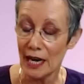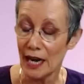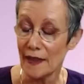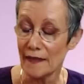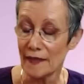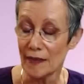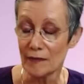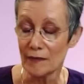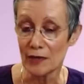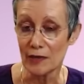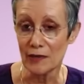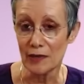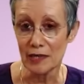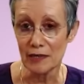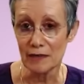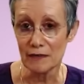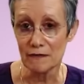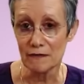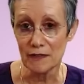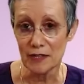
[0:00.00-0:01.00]
And then we're going
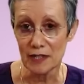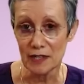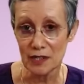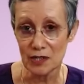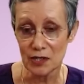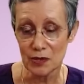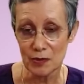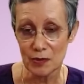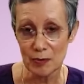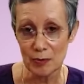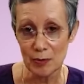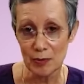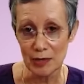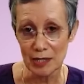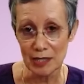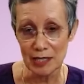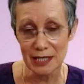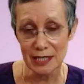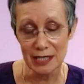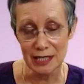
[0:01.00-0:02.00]
to finish with
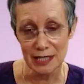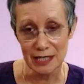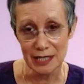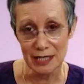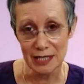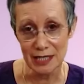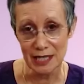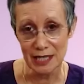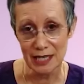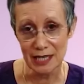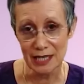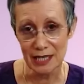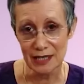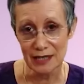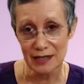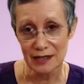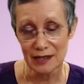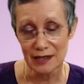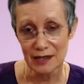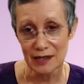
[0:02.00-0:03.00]
point
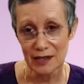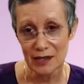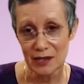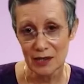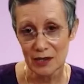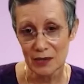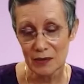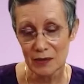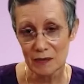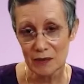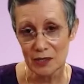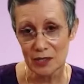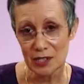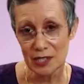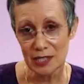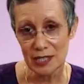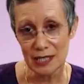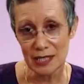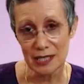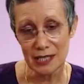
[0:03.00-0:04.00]
16, which
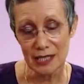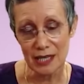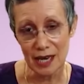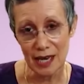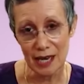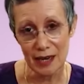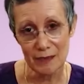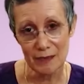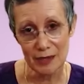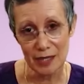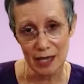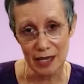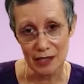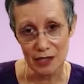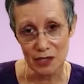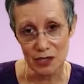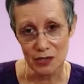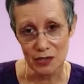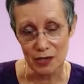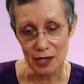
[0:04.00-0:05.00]
is the same
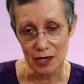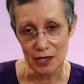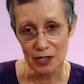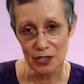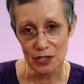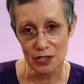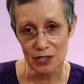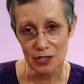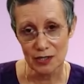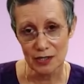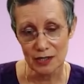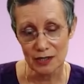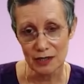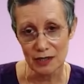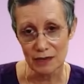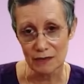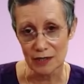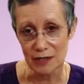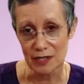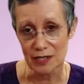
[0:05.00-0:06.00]
leg stretch
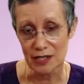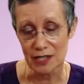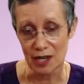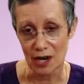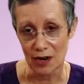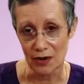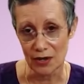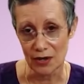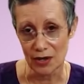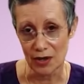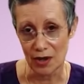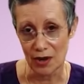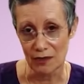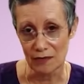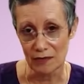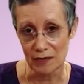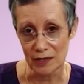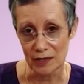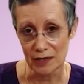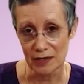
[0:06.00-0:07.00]
that we started
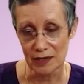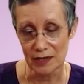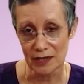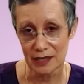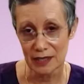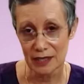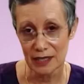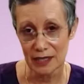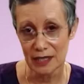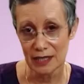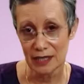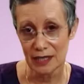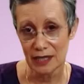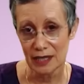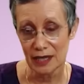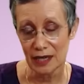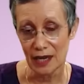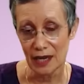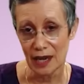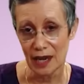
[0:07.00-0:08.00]
off with
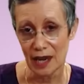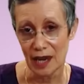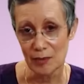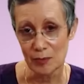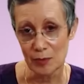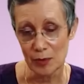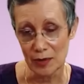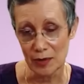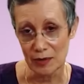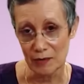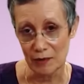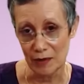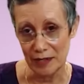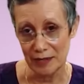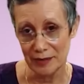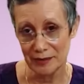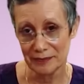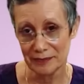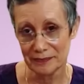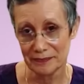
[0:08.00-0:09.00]
on point
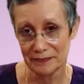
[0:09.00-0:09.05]
1.